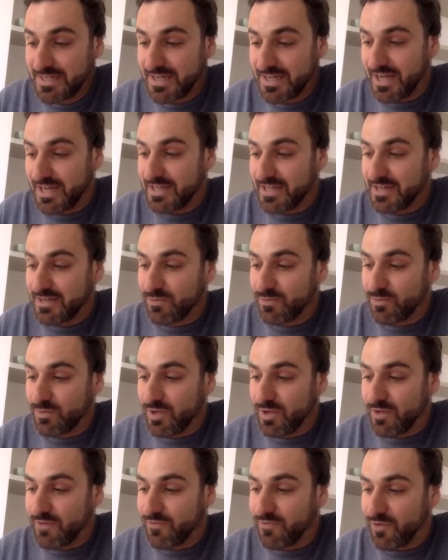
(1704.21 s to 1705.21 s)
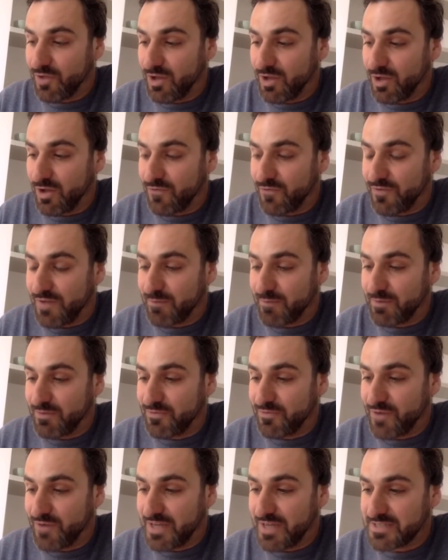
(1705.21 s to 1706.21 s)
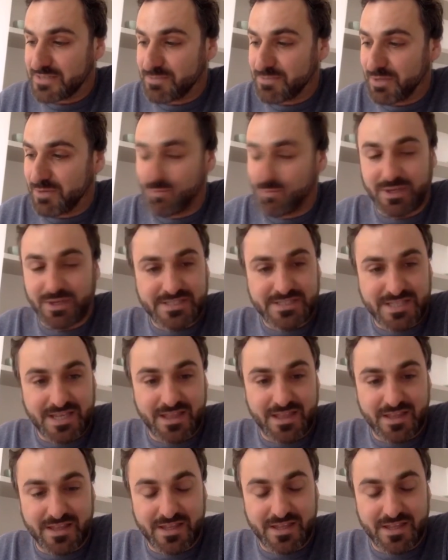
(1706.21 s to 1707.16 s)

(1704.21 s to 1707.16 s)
And a lot of family, friends and people have been saying that